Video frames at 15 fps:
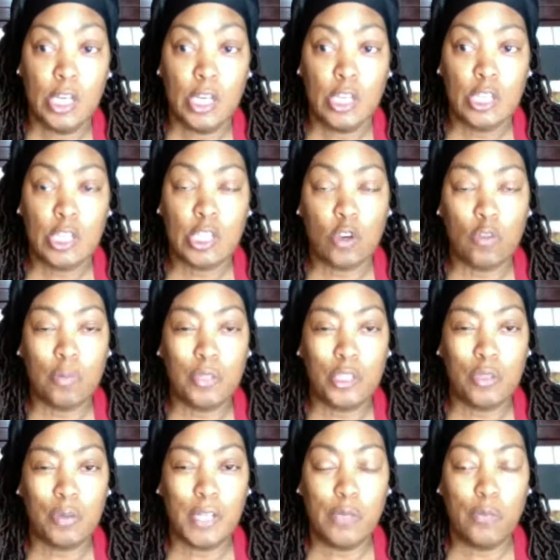So
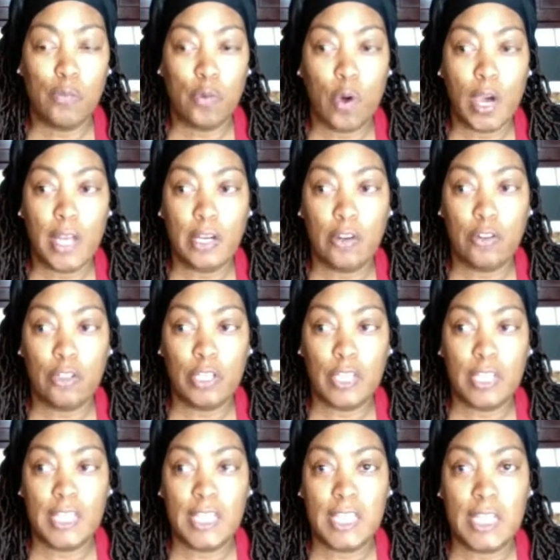between
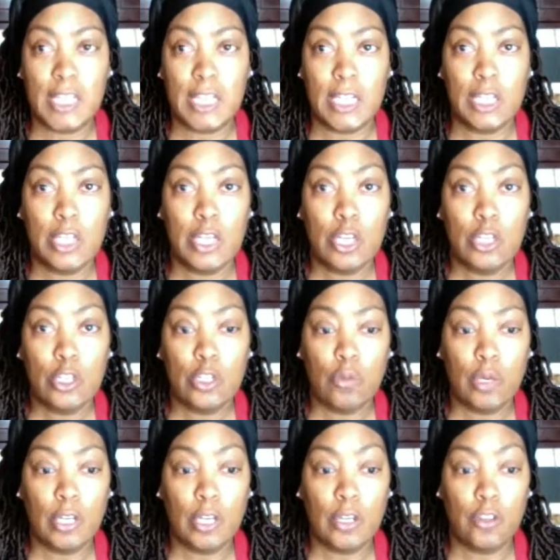110 to
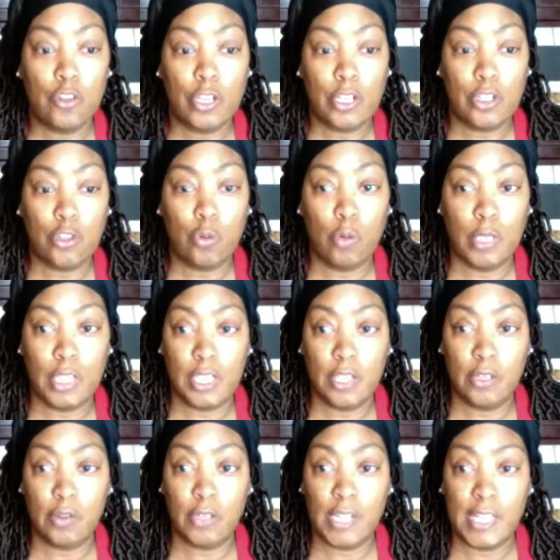120
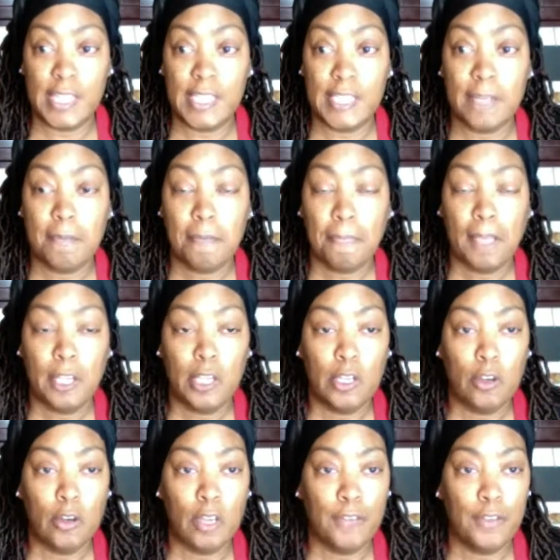degrees,
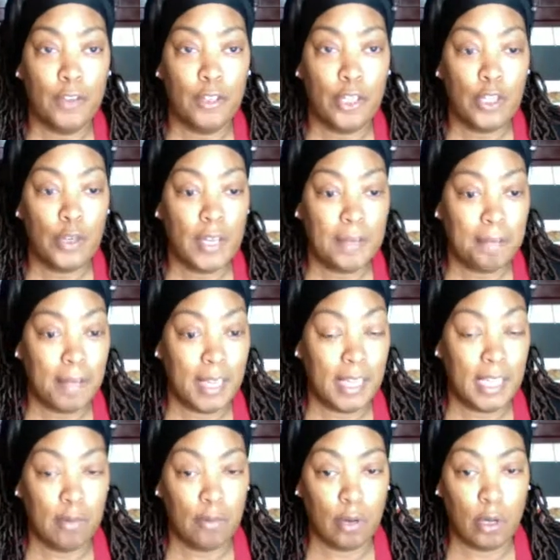if you're new at
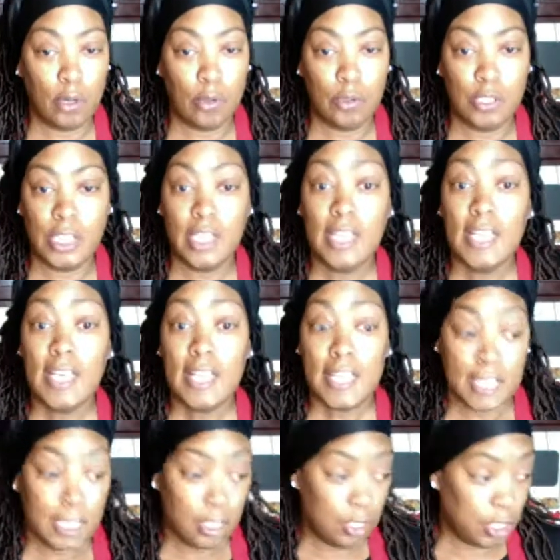baking rolls,
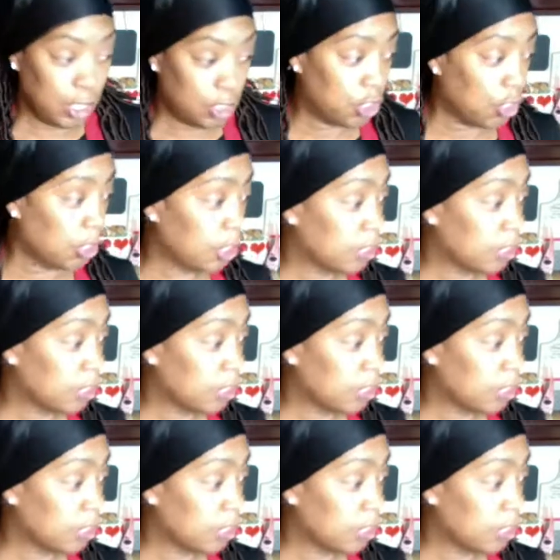you get your little